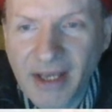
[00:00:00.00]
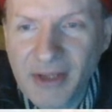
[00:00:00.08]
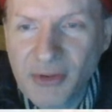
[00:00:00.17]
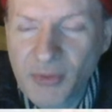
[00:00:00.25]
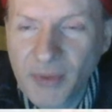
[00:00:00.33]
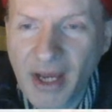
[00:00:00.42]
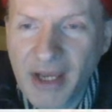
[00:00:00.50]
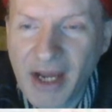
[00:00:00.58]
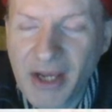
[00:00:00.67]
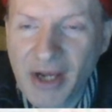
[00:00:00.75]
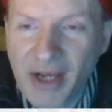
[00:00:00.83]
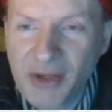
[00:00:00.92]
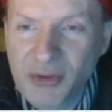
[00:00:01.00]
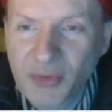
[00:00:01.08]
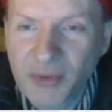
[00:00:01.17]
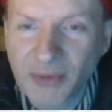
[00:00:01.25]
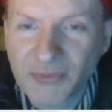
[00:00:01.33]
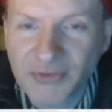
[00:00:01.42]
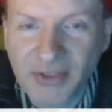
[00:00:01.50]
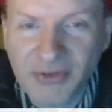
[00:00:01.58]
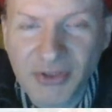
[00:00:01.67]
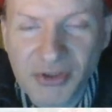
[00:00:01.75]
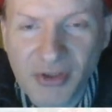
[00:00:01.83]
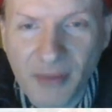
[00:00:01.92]
I usually don't say
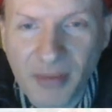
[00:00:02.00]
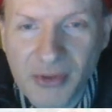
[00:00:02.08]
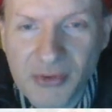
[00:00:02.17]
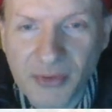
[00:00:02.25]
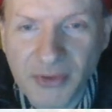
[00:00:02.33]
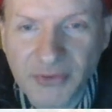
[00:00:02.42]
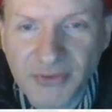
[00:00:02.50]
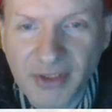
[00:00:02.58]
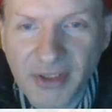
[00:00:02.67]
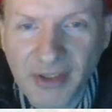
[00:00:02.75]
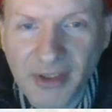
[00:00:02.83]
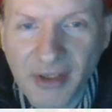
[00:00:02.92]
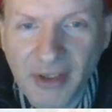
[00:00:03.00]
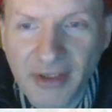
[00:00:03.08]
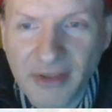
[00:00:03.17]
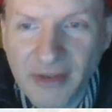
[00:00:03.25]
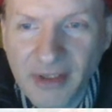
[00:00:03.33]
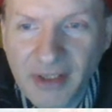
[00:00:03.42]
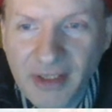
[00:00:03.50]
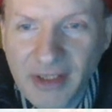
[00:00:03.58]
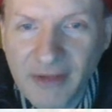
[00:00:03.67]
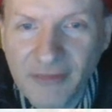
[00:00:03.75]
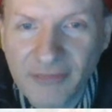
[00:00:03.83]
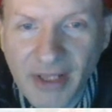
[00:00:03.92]
D sharp. I usually say
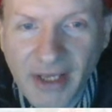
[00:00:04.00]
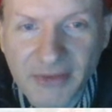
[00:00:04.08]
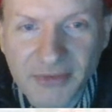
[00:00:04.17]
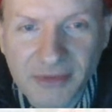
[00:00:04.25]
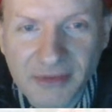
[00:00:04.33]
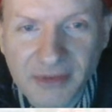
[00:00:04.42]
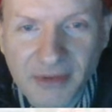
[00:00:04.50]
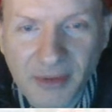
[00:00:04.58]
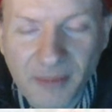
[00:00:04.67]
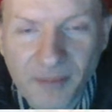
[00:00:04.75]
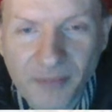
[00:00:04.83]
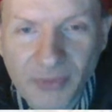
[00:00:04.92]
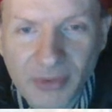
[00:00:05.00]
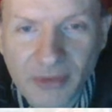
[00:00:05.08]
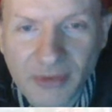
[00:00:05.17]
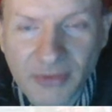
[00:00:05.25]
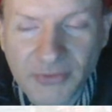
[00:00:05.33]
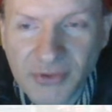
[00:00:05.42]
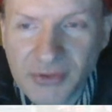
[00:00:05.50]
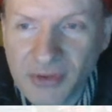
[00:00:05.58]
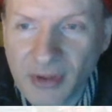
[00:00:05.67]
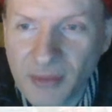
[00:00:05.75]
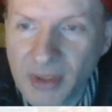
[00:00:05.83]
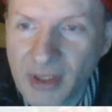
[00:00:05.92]
E flat or C
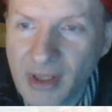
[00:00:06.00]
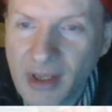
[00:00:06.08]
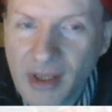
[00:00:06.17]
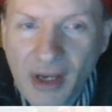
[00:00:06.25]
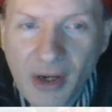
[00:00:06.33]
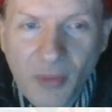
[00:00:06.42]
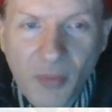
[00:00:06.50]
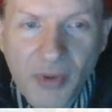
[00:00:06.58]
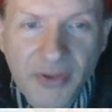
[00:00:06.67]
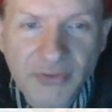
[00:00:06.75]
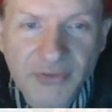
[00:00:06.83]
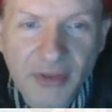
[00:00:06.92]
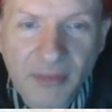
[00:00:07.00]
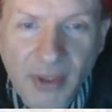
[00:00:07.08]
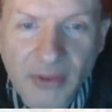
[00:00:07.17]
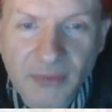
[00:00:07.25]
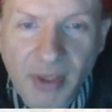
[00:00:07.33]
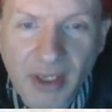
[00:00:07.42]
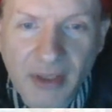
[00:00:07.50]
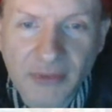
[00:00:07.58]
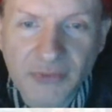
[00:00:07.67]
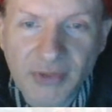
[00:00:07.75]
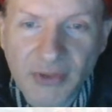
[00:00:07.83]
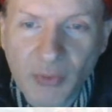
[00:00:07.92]
sharp, with a synth bass
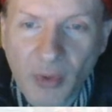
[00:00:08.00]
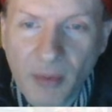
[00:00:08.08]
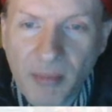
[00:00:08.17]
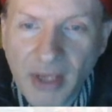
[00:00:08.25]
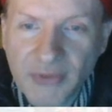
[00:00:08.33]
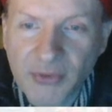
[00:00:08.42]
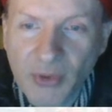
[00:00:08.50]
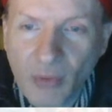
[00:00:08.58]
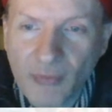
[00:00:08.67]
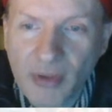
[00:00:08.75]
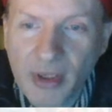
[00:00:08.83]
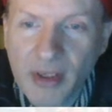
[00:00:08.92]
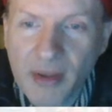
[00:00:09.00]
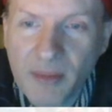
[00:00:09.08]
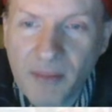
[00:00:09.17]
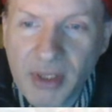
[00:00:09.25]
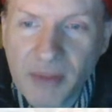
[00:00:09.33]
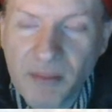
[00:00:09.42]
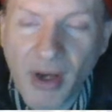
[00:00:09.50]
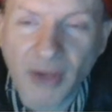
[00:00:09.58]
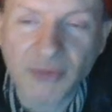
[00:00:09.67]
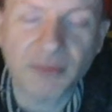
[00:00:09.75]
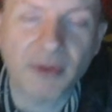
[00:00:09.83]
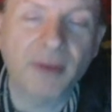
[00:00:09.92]
pattern set to a bossa nova
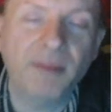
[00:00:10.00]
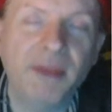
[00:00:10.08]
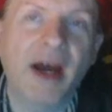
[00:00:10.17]
beatbox rhythm.